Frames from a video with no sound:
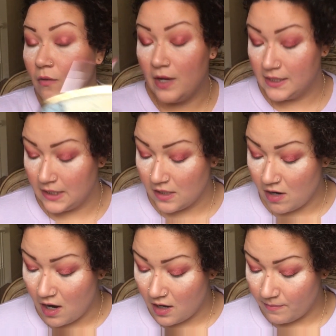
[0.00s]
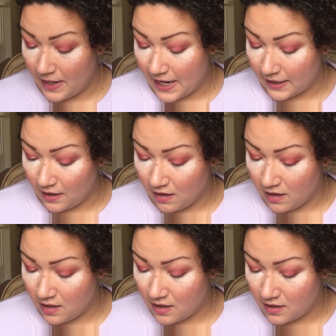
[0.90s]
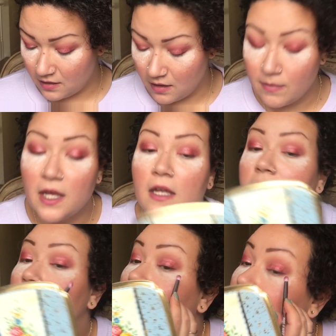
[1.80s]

Why is it not packing on? Come on.